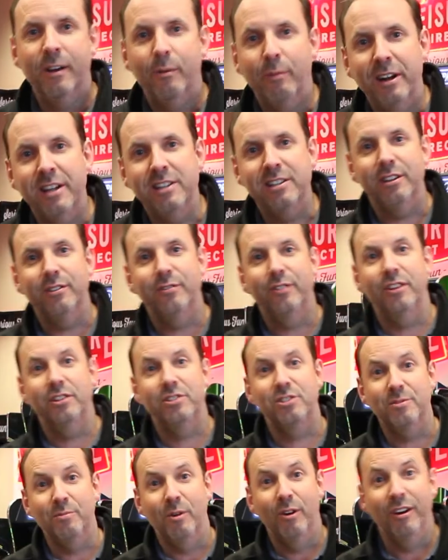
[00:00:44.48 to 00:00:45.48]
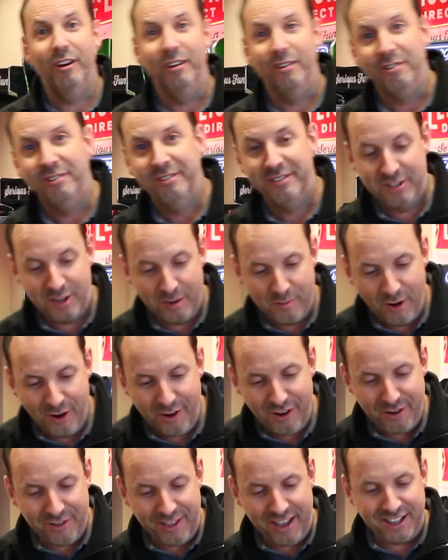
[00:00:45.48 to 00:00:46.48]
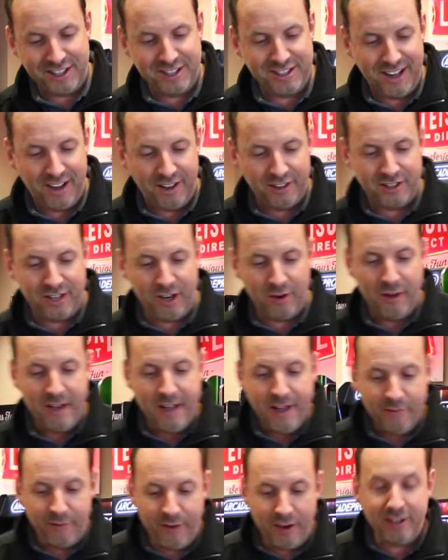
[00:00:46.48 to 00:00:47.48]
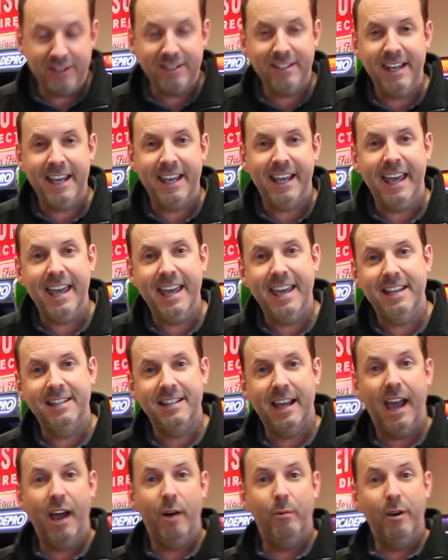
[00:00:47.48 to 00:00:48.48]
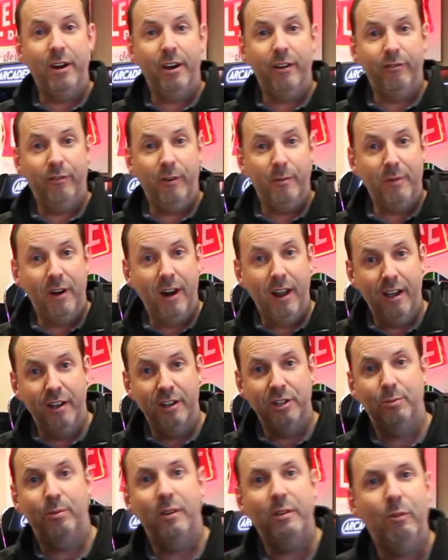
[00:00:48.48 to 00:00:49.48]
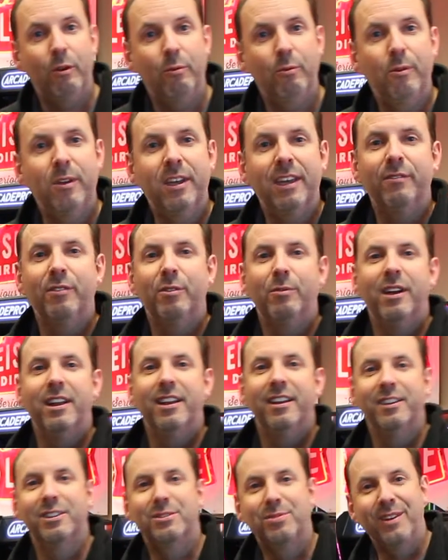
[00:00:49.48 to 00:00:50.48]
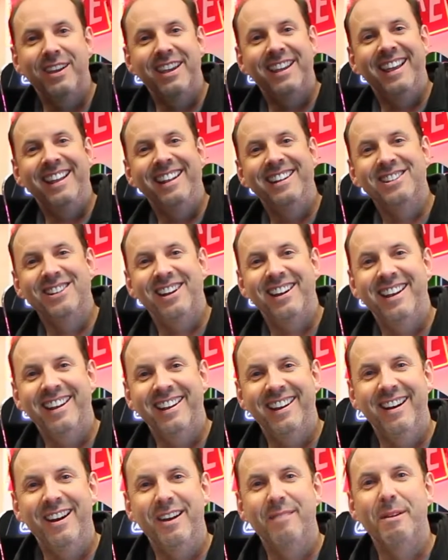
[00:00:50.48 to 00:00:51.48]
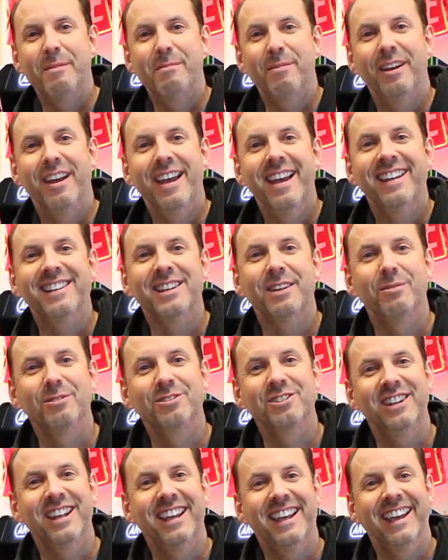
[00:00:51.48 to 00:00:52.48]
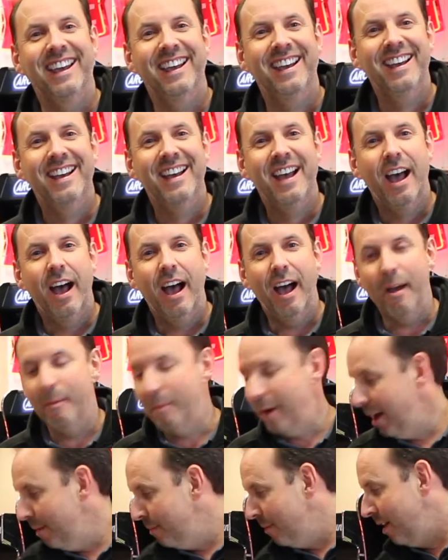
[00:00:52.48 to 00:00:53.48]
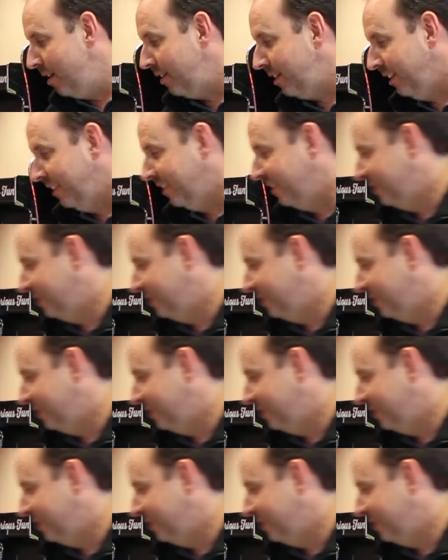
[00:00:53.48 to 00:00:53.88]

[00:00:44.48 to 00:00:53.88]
When is it? The first tomorrow. Tomorrow that starts. So first thing is our winner from last week. What were we giving away last week, Charlie? I can't remember because I wasn't here. A mug.